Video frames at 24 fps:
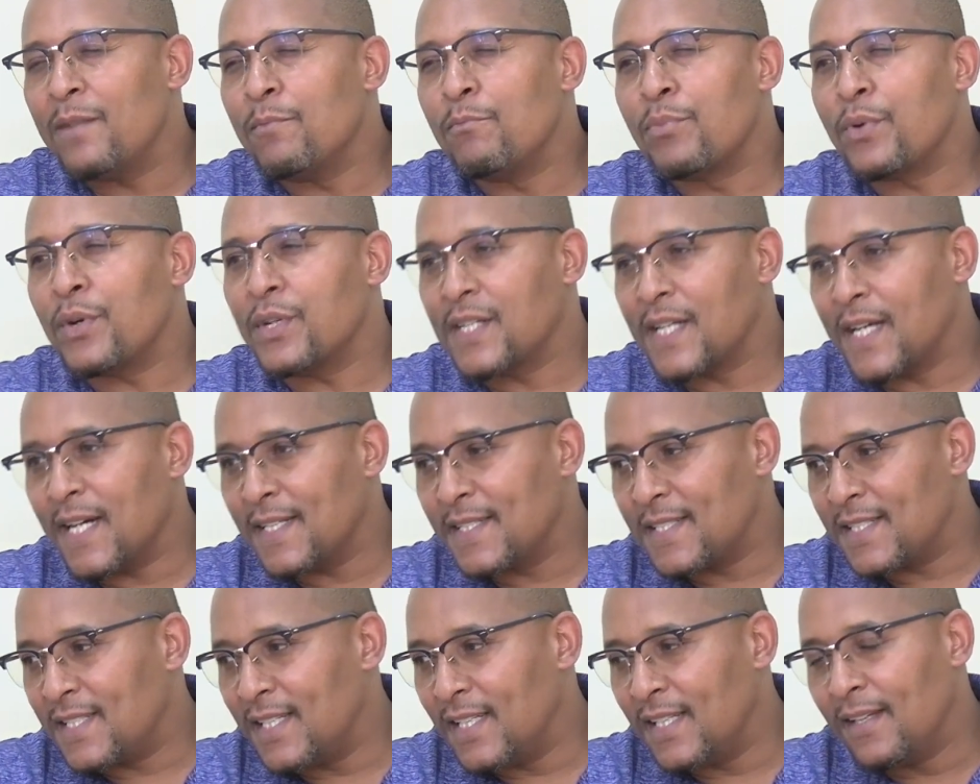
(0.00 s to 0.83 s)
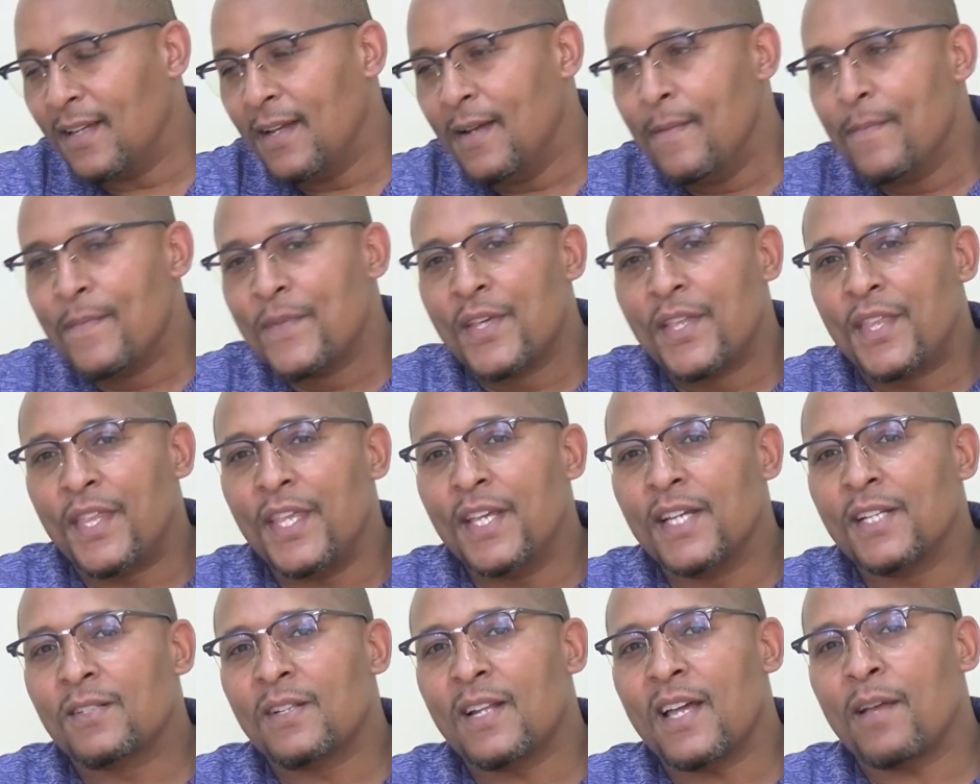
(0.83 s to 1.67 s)
broadcasting,
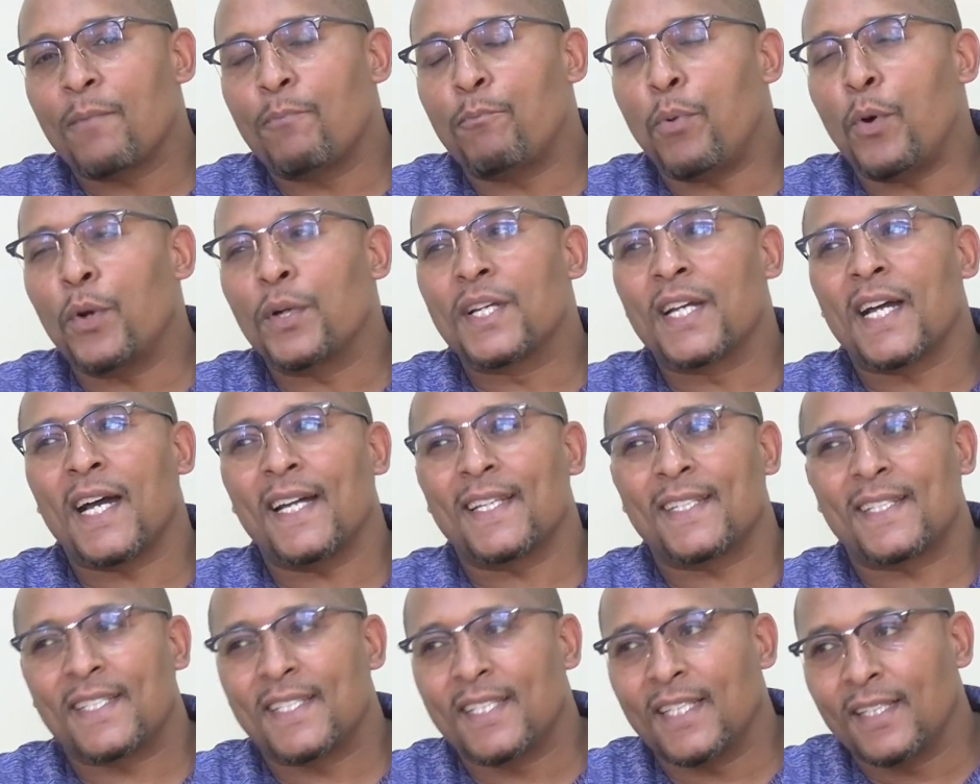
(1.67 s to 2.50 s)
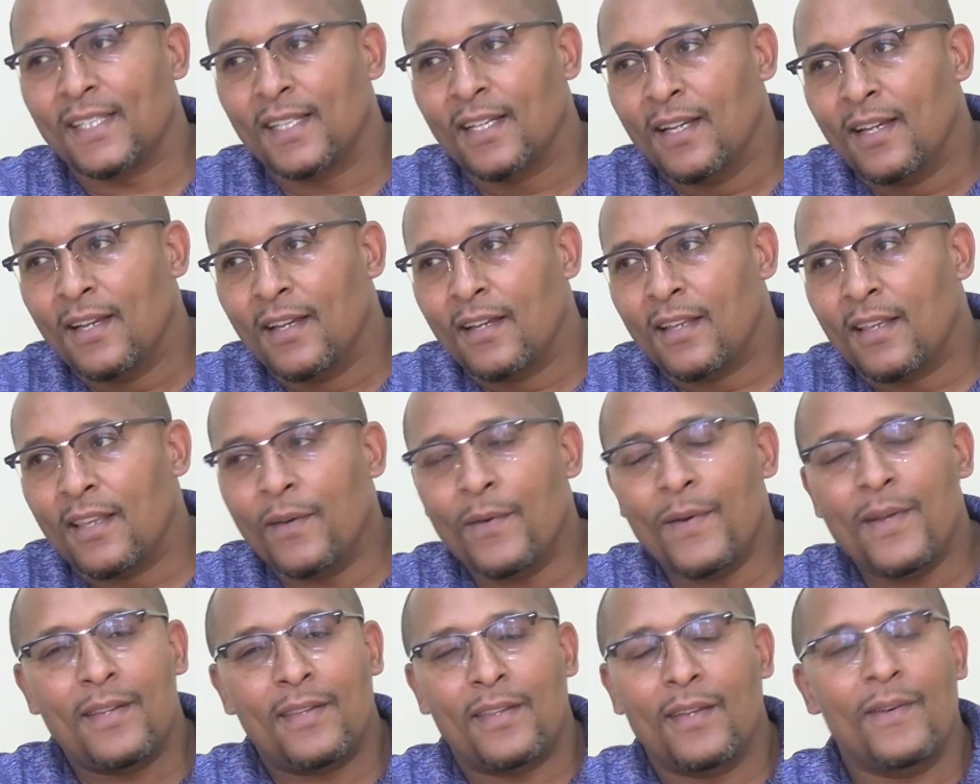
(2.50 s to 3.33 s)
things like podcasting, they
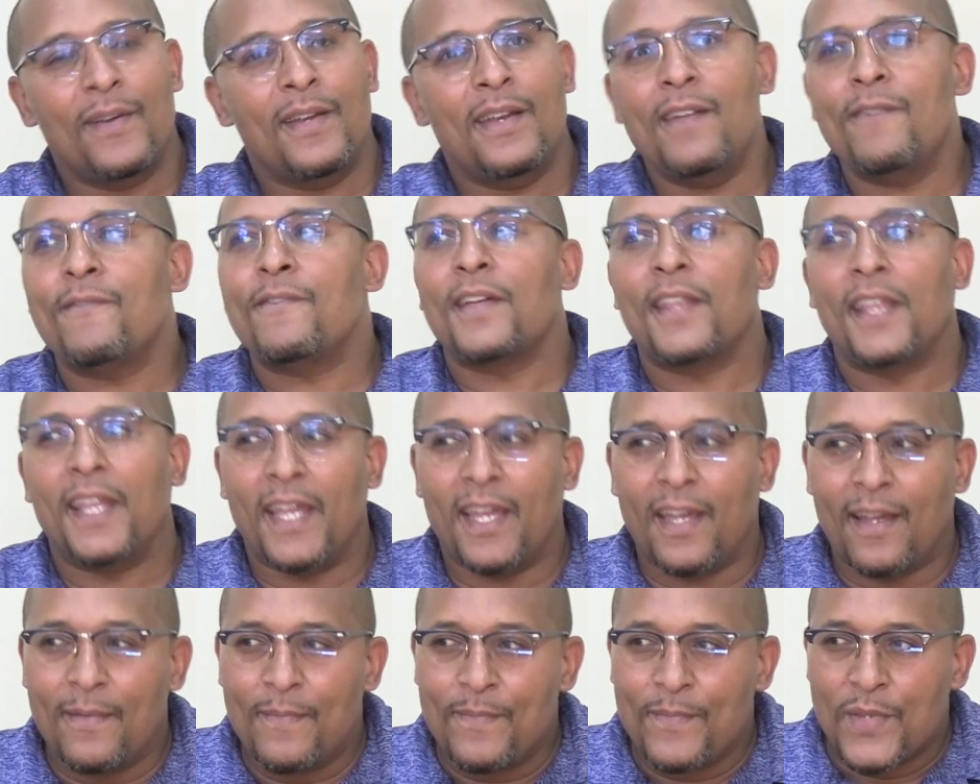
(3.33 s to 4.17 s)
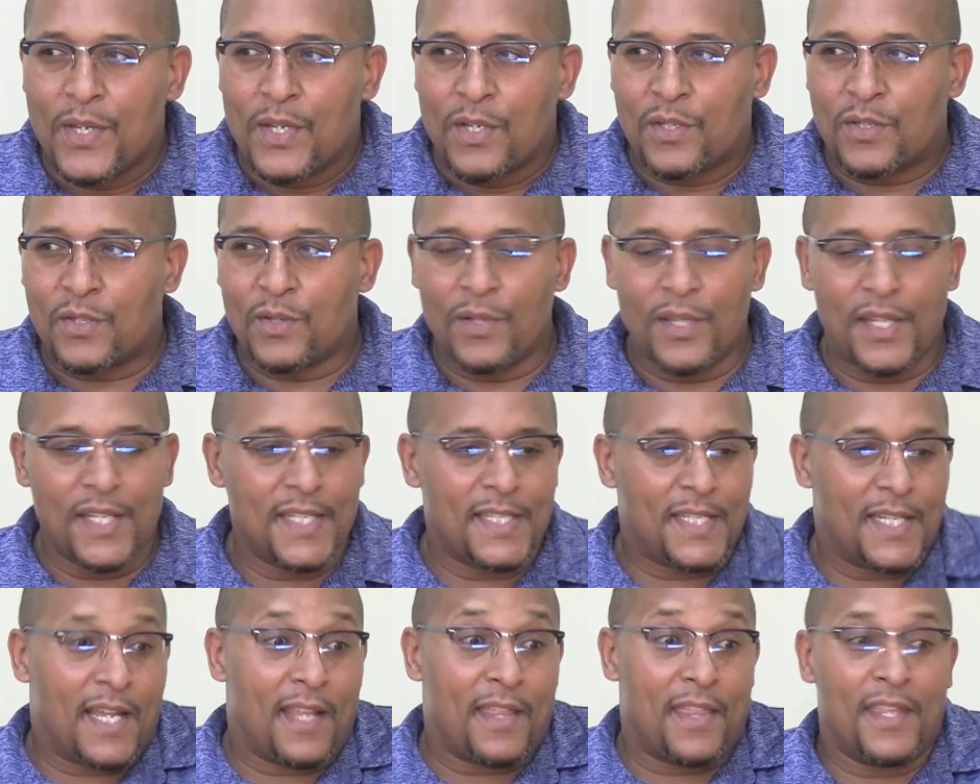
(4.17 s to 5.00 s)
were never there. So
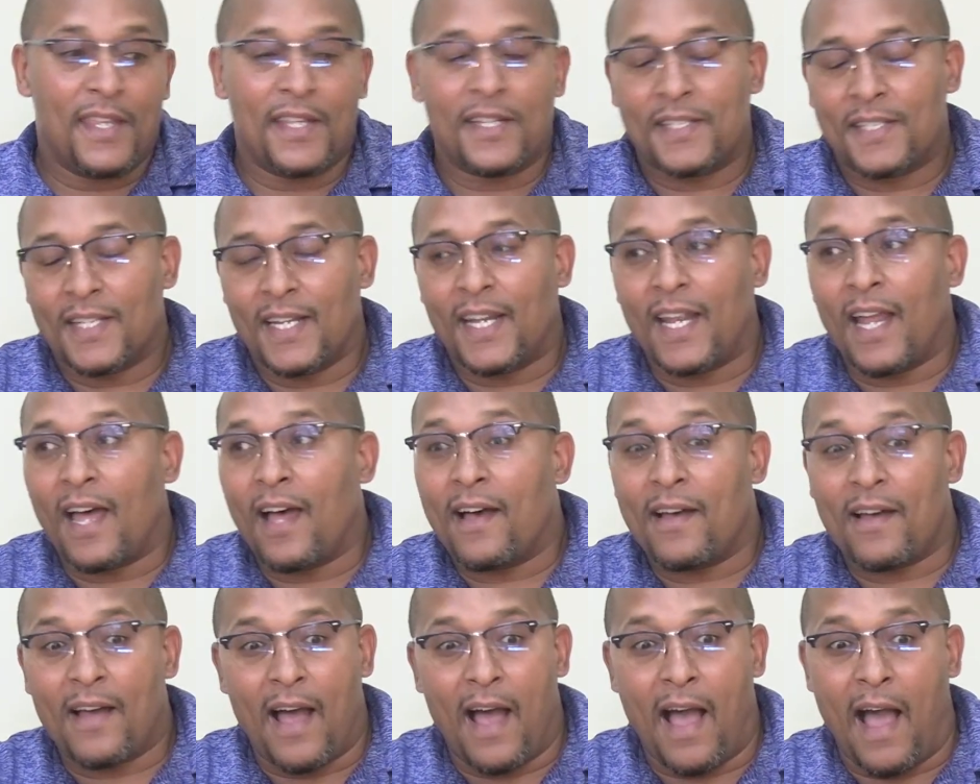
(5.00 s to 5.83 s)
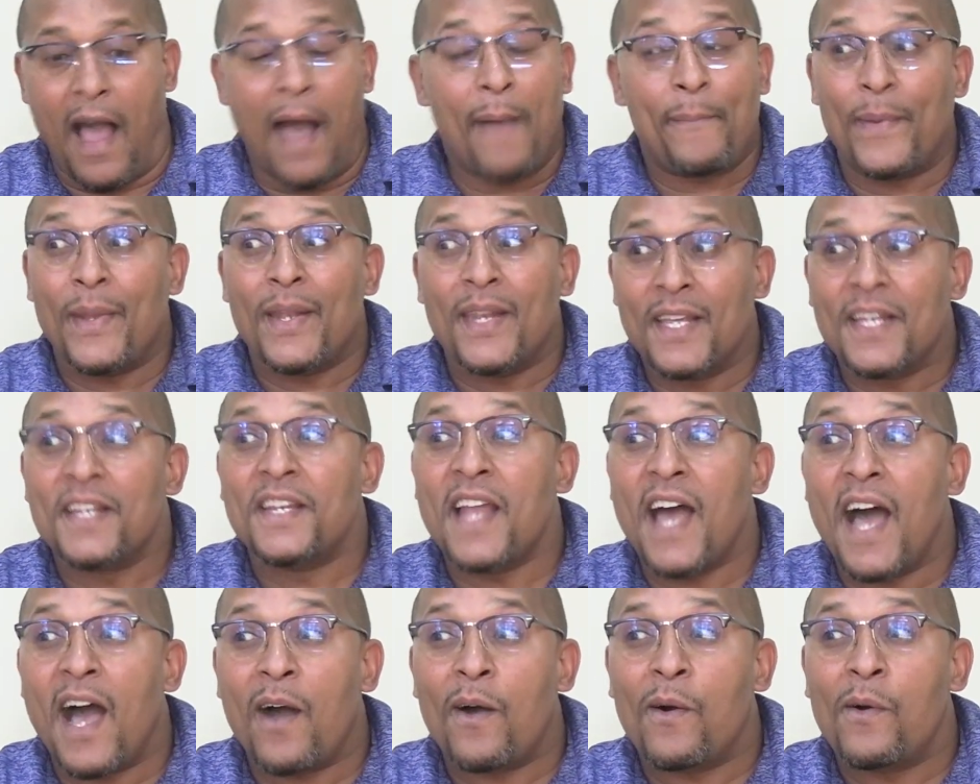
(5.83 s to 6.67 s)
these are things that are happening
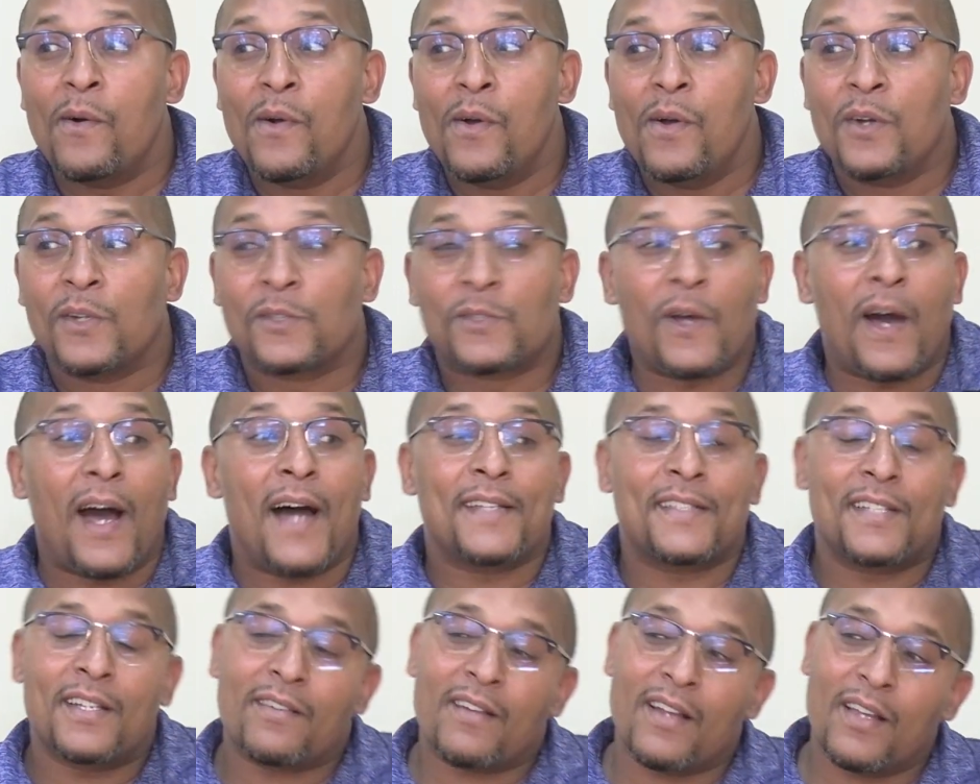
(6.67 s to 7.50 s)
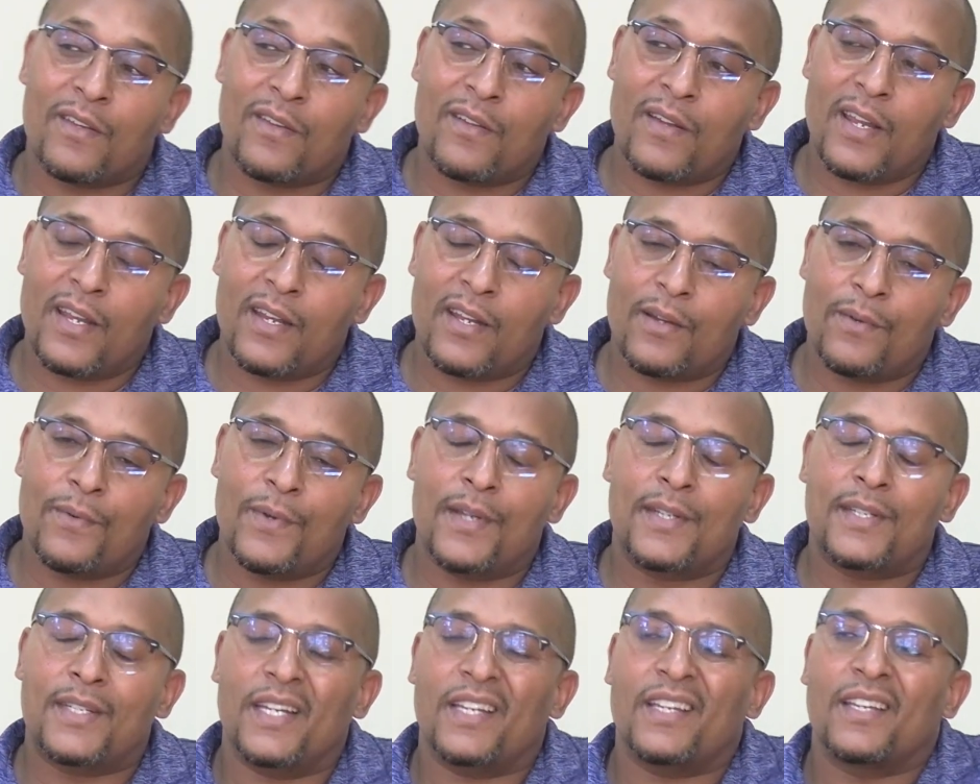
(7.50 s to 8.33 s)
now. So as a regulator,
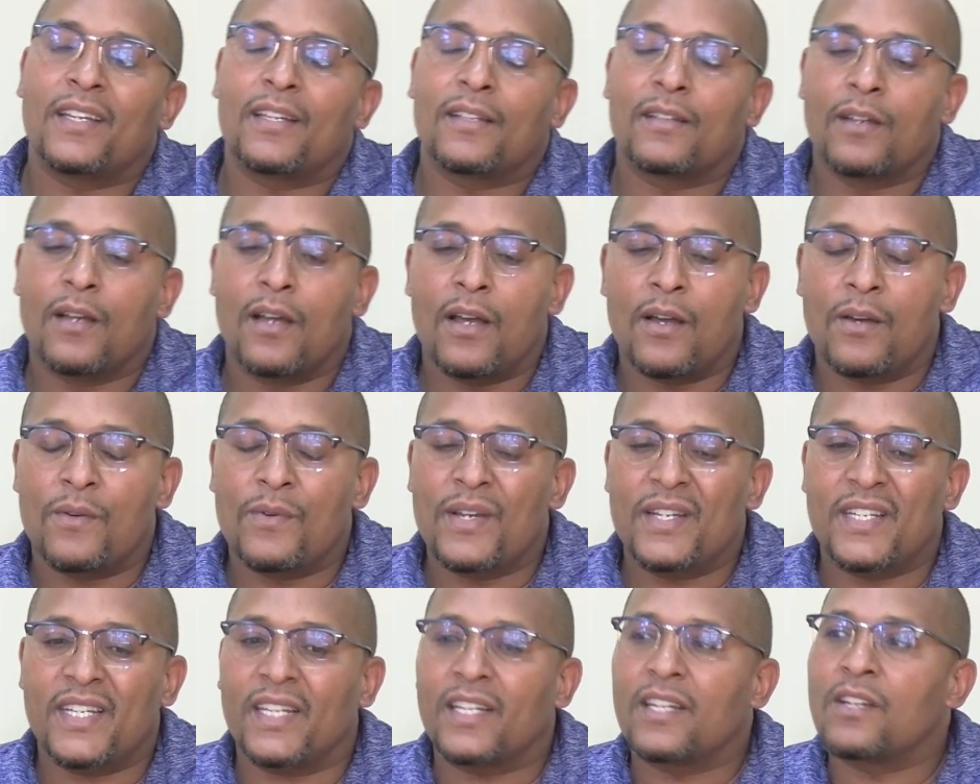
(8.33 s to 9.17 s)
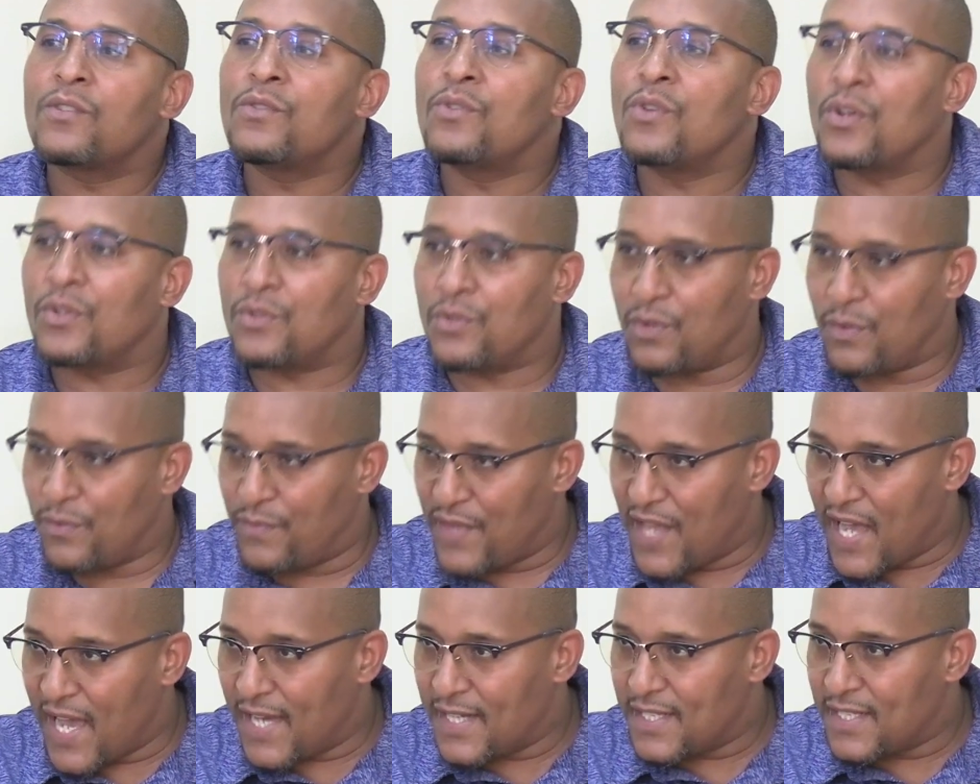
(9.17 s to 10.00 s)
we're taking note of
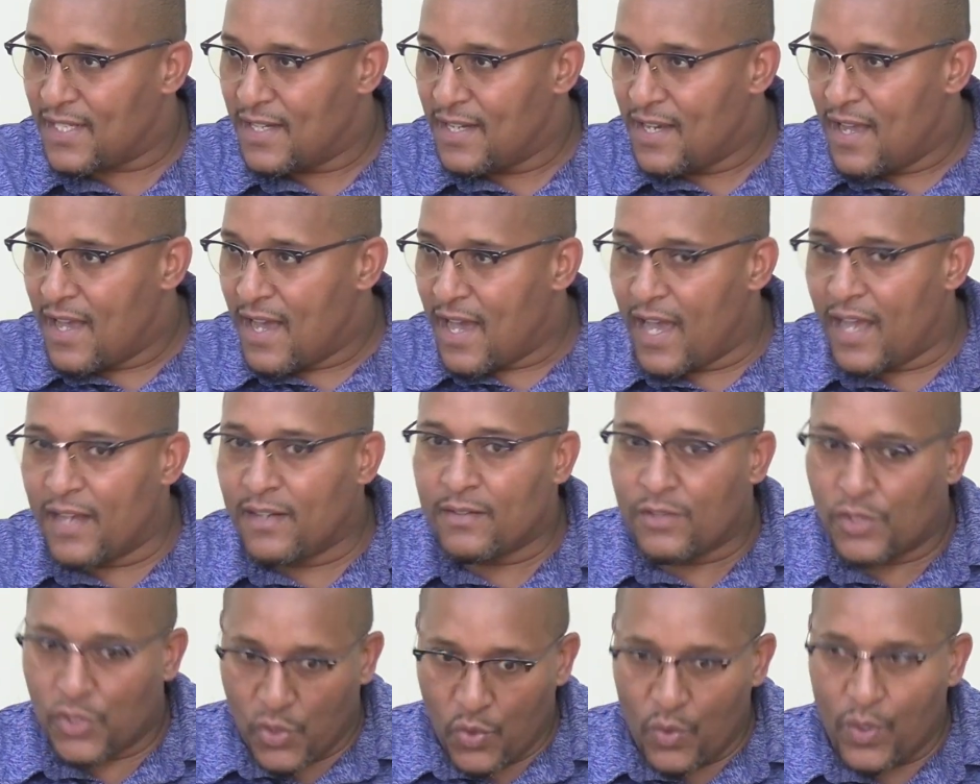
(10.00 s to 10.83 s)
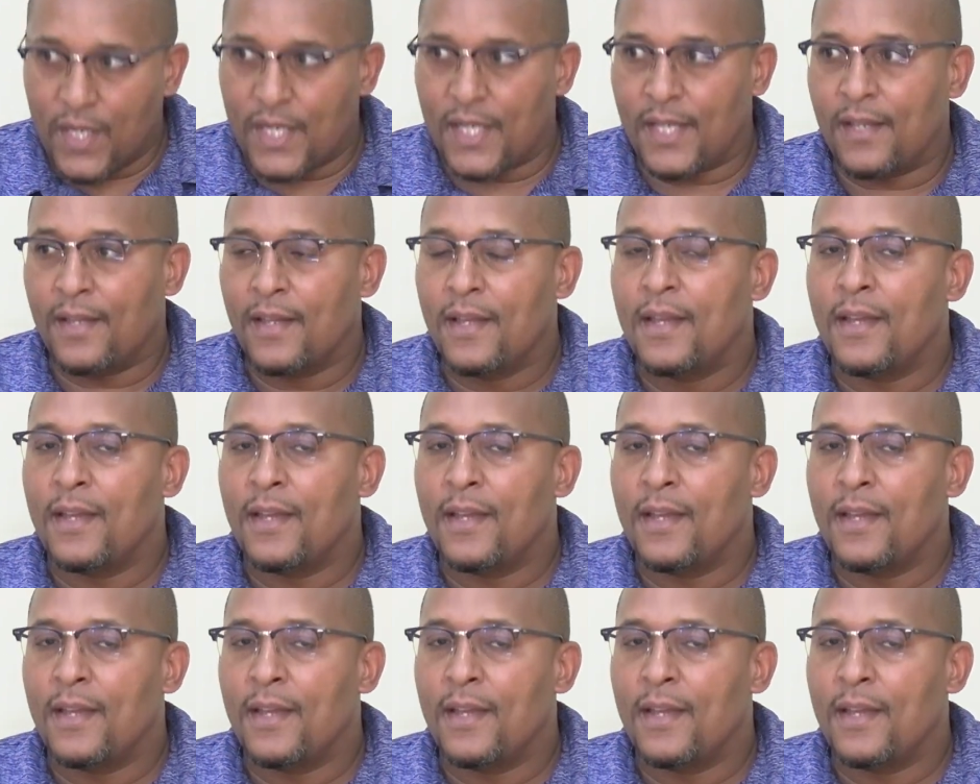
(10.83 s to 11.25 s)
that, and surely